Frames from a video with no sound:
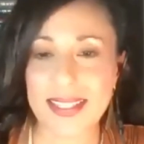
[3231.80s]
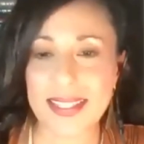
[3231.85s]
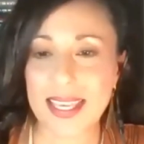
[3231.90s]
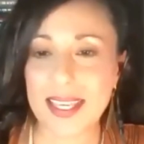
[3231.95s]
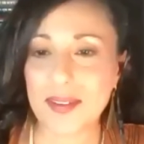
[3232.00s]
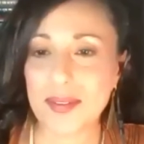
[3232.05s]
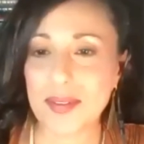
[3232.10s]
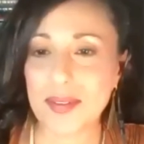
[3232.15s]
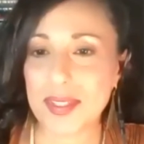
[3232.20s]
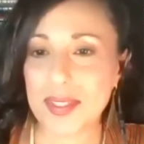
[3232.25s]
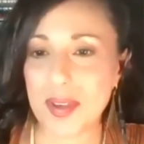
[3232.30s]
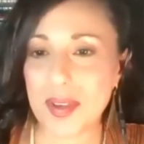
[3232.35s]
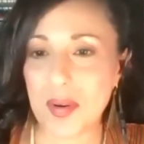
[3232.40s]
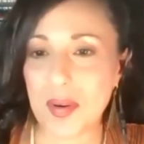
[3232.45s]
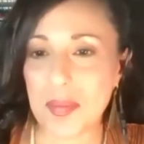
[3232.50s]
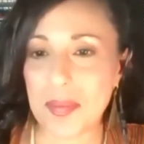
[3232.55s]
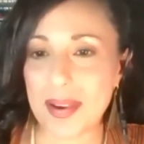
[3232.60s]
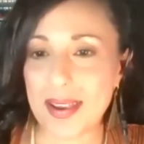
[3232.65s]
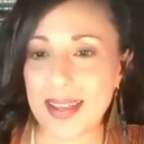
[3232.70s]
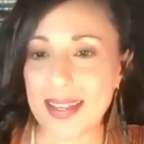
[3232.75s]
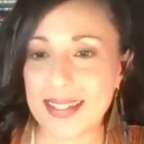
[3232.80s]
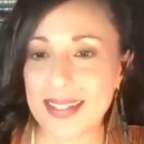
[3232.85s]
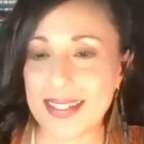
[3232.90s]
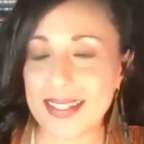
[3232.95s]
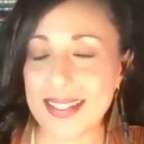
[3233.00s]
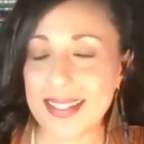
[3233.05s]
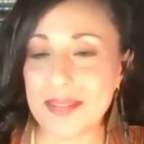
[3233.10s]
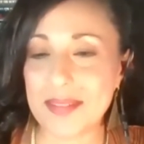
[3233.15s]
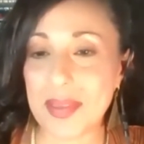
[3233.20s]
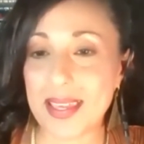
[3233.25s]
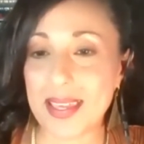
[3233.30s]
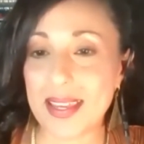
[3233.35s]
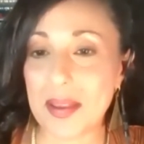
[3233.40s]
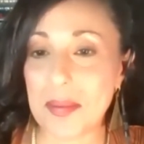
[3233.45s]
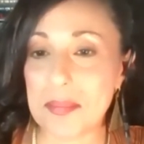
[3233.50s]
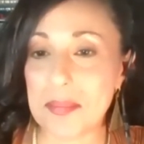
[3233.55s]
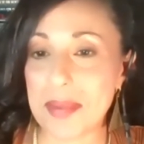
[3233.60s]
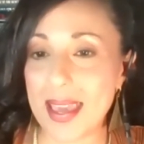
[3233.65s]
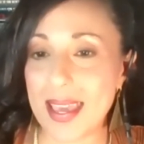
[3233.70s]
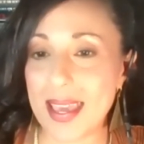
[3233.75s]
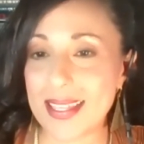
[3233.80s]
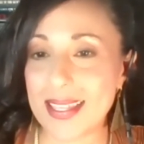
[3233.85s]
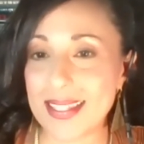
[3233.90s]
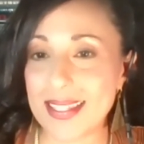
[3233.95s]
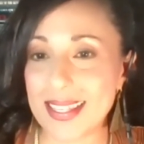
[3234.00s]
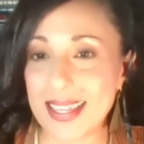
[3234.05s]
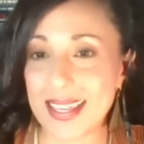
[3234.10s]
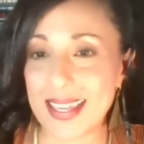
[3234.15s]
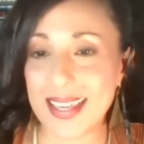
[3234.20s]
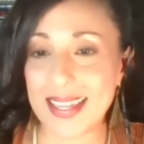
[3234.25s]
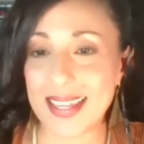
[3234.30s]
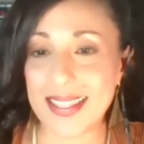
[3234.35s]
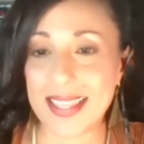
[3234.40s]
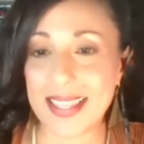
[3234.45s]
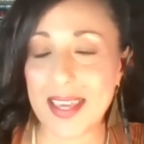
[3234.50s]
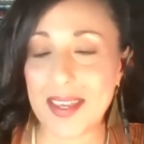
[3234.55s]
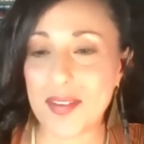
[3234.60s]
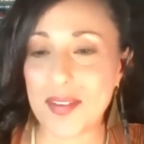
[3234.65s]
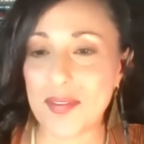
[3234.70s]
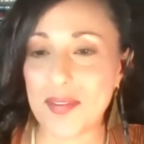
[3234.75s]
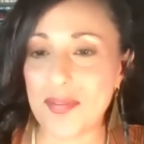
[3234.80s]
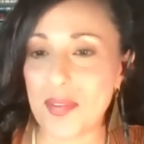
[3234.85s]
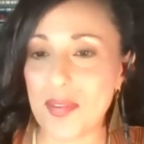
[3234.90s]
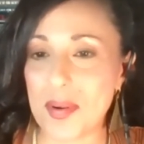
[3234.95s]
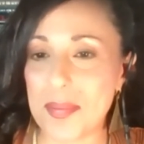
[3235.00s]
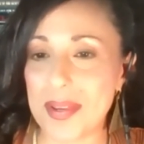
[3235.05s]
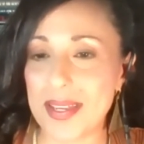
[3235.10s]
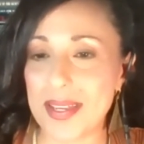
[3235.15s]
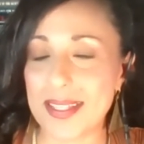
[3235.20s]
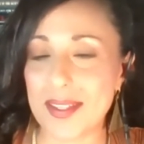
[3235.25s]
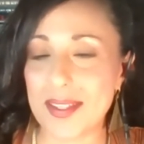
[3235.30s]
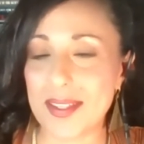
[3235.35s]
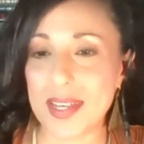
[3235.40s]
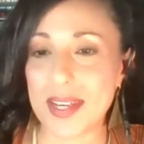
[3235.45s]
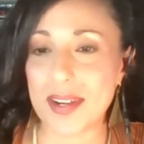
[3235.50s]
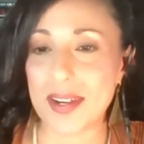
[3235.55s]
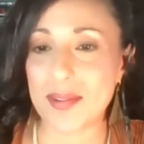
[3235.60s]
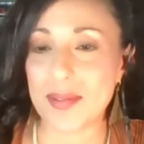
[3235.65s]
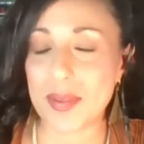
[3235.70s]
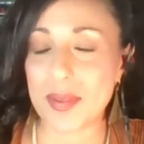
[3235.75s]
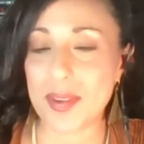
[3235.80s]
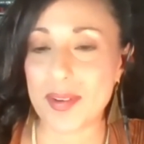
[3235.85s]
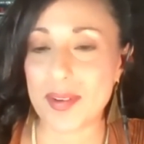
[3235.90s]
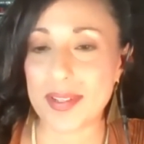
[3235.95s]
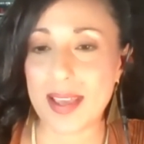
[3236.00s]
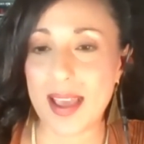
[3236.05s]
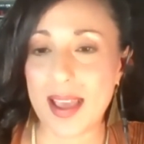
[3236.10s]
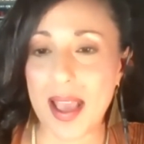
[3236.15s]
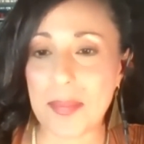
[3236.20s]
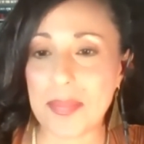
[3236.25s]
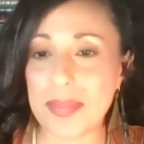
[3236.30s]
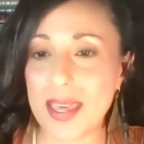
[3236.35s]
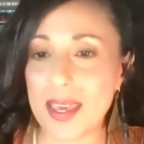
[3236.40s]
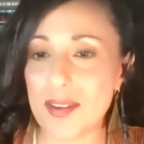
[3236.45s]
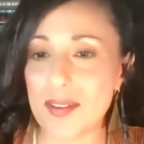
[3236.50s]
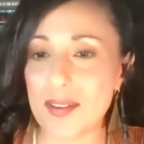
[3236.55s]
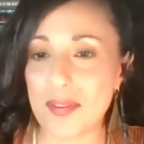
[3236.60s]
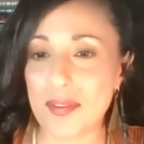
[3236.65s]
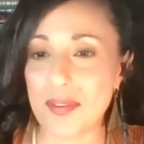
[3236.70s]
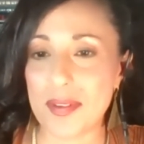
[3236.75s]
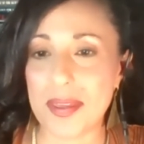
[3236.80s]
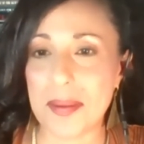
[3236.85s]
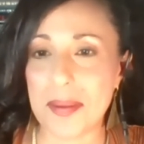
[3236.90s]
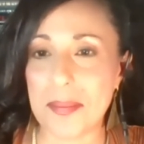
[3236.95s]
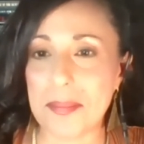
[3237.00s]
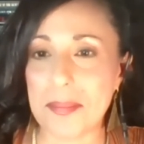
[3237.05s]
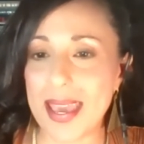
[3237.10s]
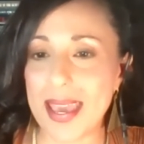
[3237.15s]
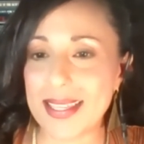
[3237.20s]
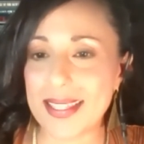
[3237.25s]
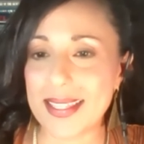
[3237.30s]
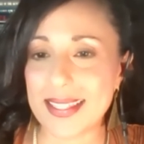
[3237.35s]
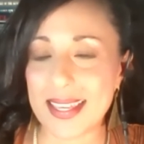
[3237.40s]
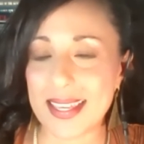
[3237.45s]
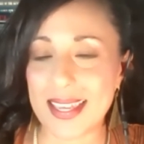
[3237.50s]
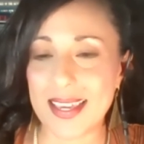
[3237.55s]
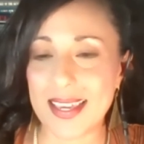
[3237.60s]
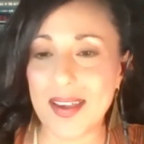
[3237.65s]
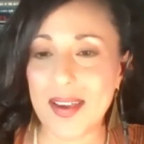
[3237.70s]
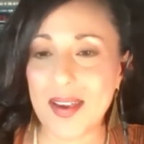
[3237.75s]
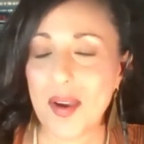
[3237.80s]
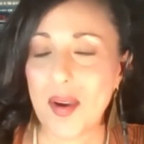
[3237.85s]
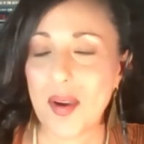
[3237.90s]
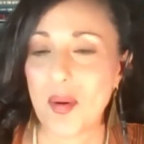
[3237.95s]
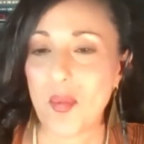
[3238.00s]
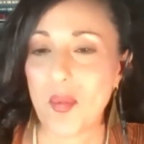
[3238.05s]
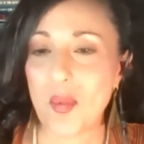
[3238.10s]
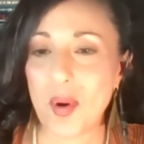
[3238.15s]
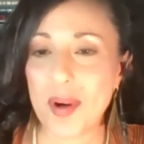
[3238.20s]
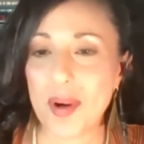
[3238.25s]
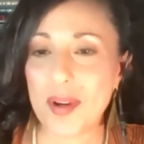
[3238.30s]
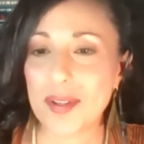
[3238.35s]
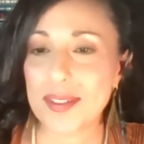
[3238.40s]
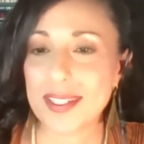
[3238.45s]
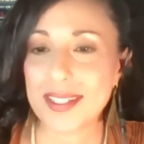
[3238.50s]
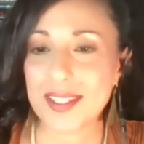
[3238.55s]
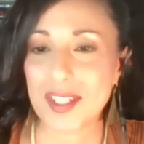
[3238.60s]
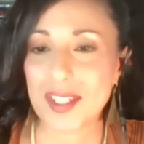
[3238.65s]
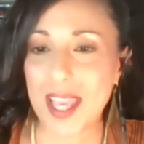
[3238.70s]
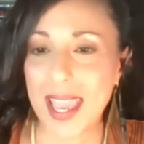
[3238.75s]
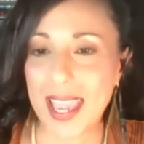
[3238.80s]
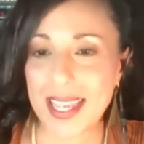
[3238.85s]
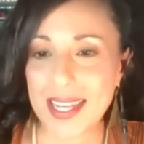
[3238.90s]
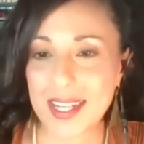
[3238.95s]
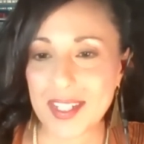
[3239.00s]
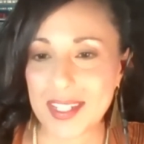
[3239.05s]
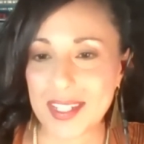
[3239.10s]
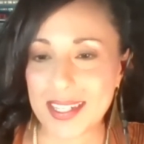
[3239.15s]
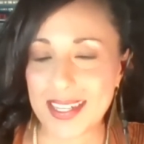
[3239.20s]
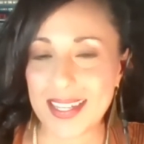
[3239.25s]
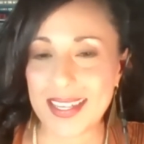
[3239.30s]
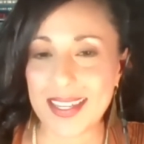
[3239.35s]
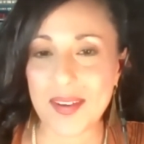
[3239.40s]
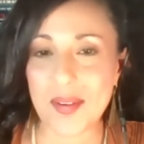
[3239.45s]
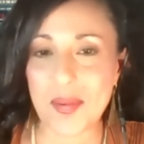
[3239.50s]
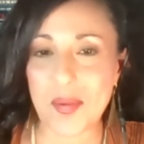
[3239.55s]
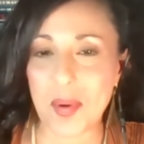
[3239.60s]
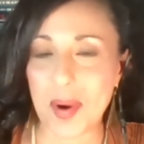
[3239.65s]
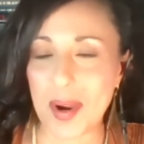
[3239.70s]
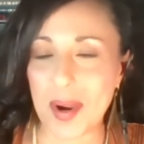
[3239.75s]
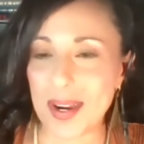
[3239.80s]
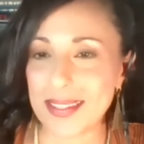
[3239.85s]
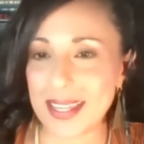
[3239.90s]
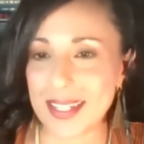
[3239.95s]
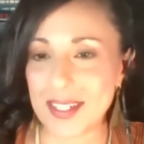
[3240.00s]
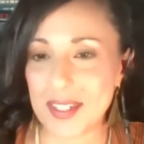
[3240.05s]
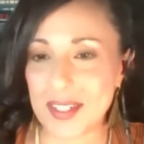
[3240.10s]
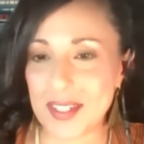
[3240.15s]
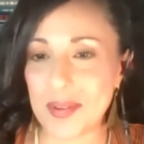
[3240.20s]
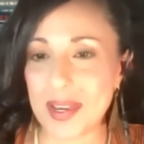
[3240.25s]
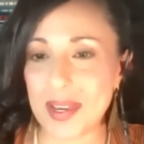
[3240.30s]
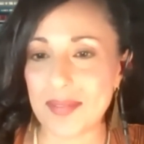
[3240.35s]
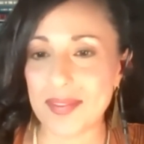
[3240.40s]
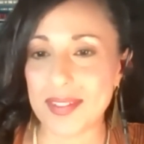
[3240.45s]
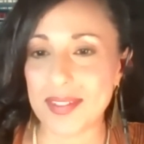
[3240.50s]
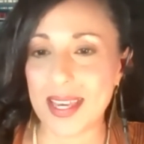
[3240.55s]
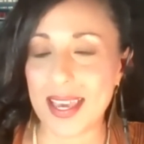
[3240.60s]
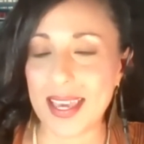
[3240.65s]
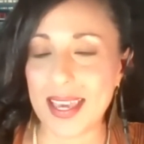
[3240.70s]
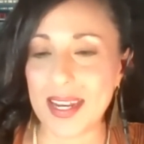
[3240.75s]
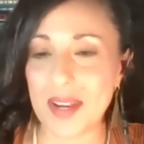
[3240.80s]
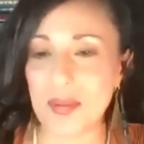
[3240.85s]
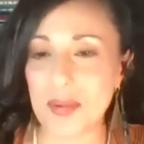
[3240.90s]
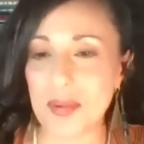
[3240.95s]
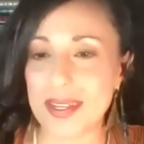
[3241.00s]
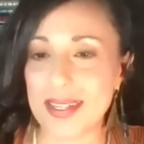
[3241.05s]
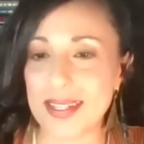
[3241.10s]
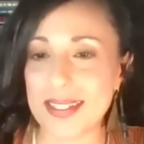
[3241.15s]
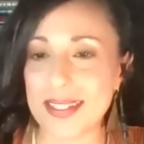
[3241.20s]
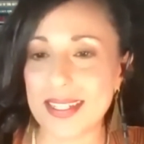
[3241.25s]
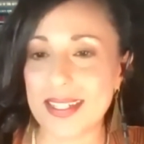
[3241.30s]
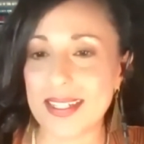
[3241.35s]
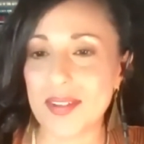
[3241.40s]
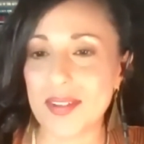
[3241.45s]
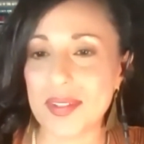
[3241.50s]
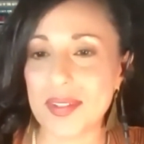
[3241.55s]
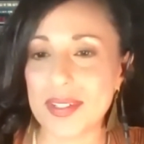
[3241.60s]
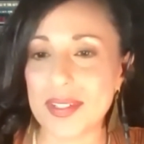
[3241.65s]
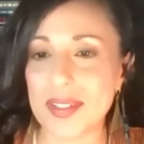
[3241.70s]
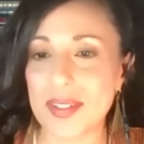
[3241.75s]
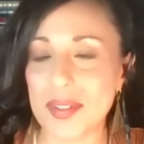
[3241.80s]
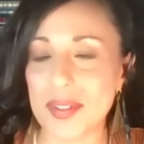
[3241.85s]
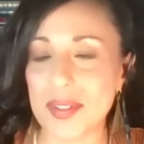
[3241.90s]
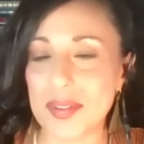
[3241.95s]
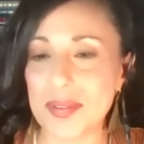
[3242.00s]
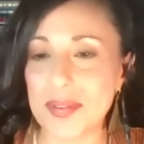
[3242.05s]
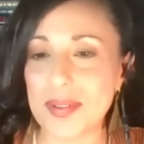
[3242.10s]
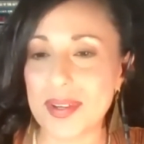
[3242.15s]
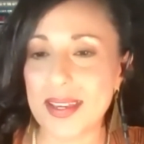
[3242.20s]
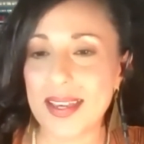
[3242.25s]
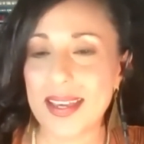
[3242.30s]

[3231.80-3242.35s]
Thank you so much. This has been amazing. Thank you for being so generous with your time. Thank you for the amazing world-changing work that you have done and will continue to do.